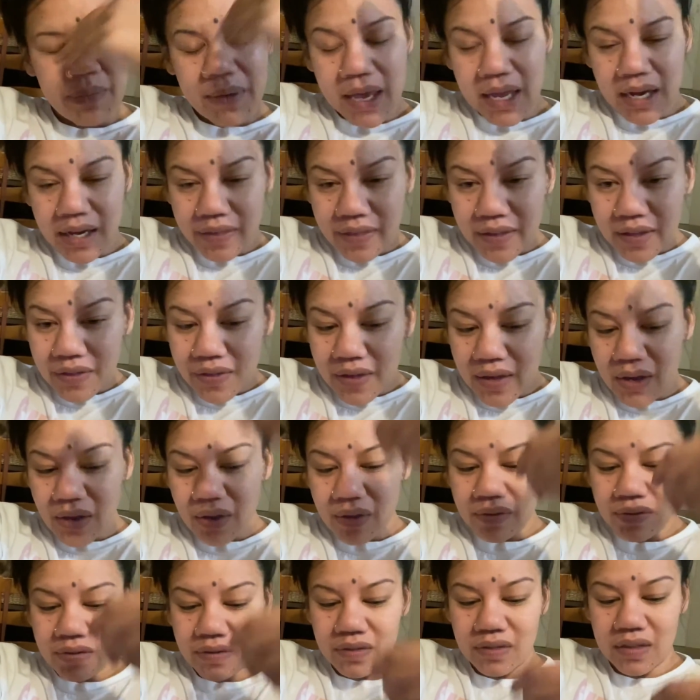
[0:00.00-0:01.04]
anything that
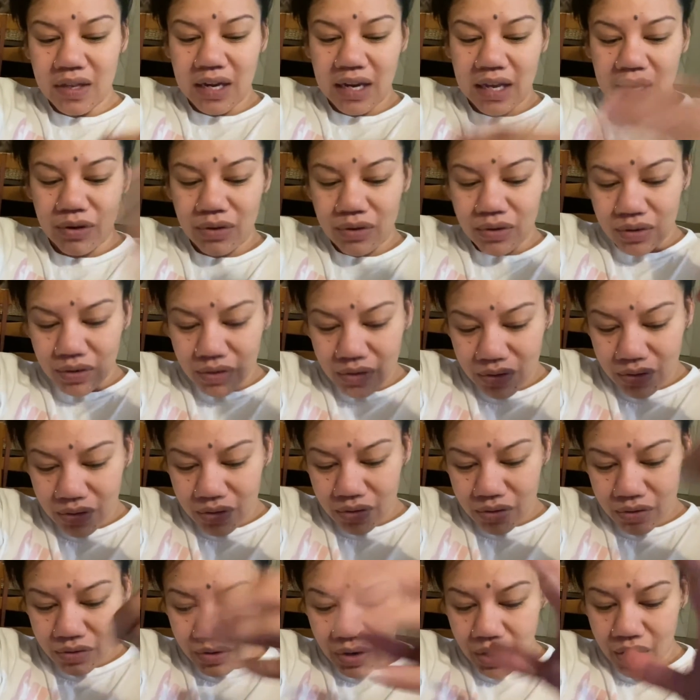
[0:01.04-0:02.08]
goes in the rehu
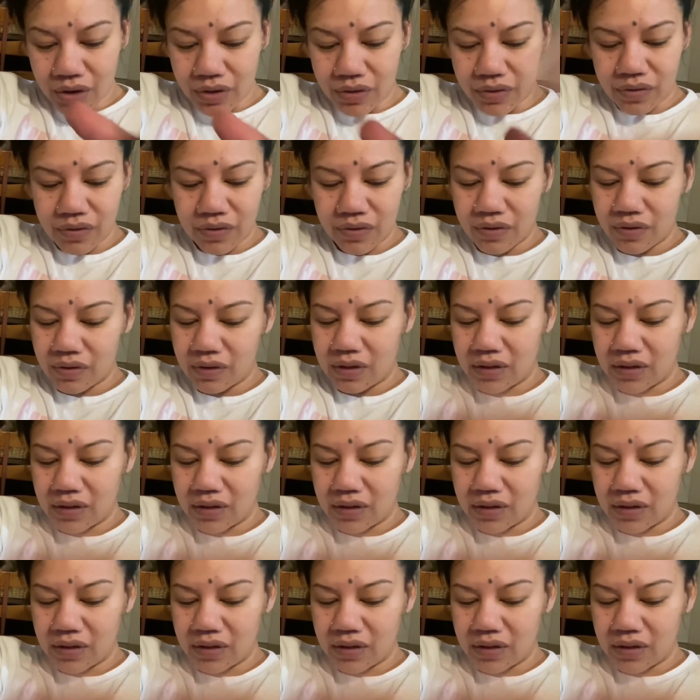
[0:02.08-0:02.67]
grows.